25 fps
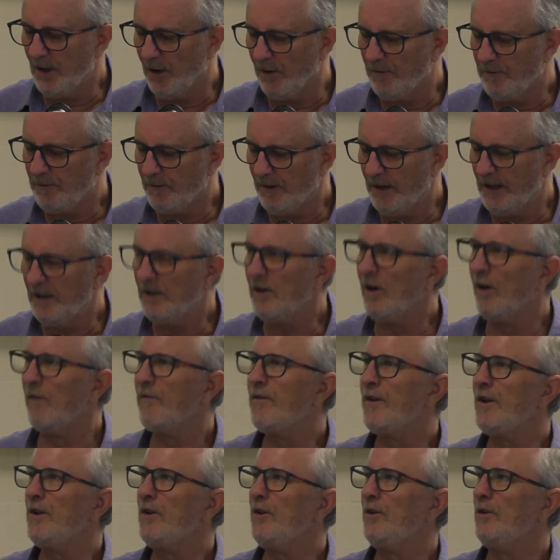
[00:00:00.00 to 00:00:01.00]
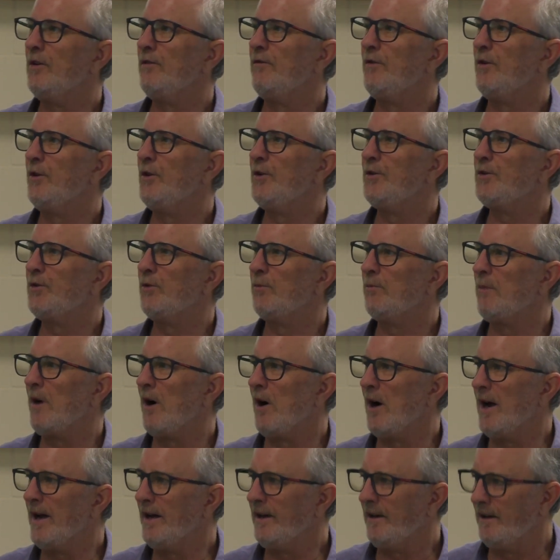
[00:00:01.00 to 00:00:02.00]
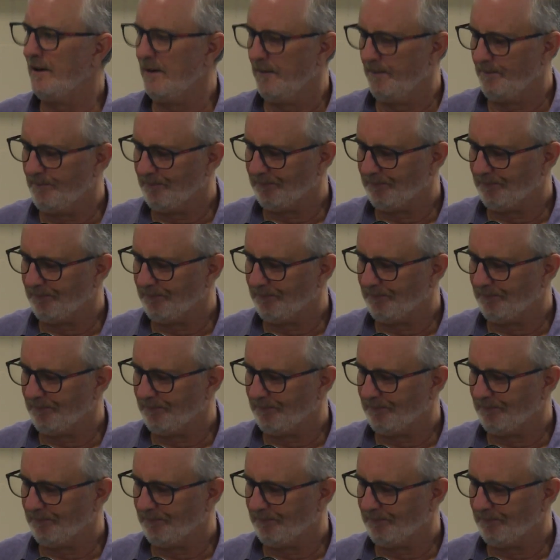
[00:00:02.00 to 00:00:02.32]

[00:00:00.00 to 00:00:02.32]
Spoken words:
offering of the universal mind.